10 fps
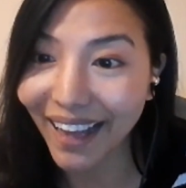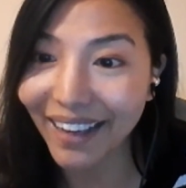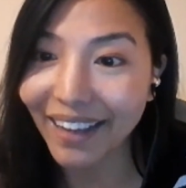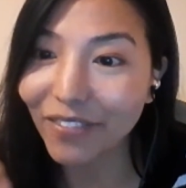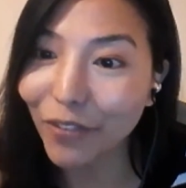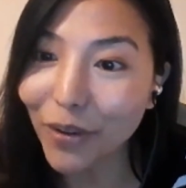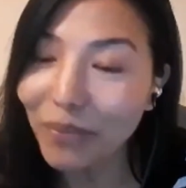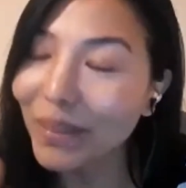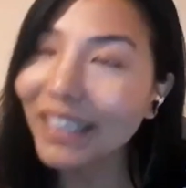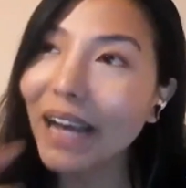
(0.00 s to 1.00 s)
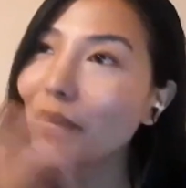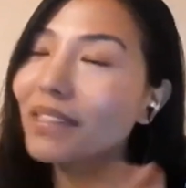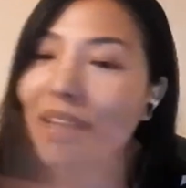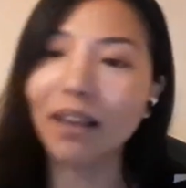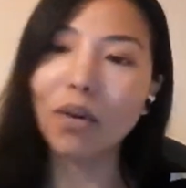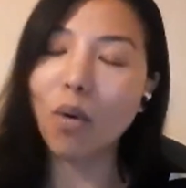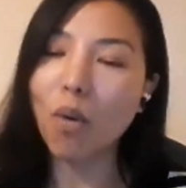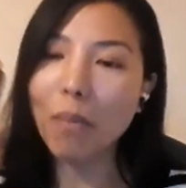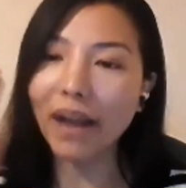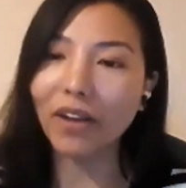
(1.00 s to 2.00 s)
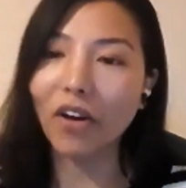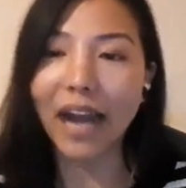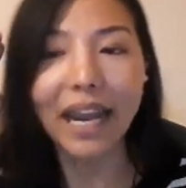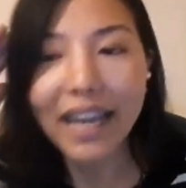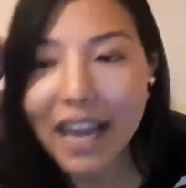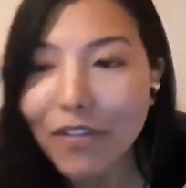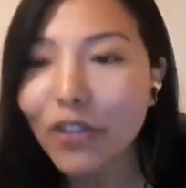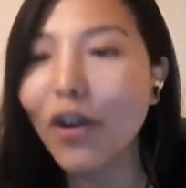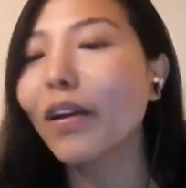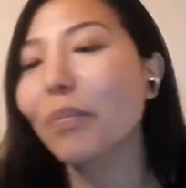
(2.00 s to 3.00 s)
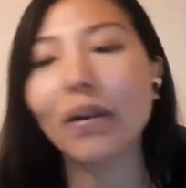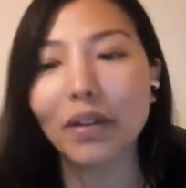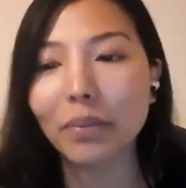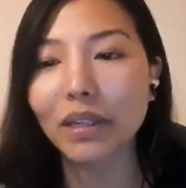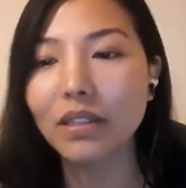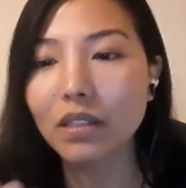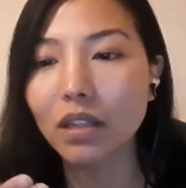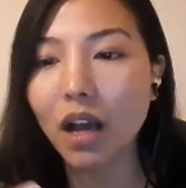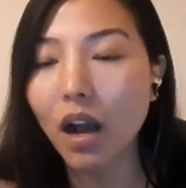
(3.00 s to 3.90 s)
And for me, that was like, oh my God, I never thought about it because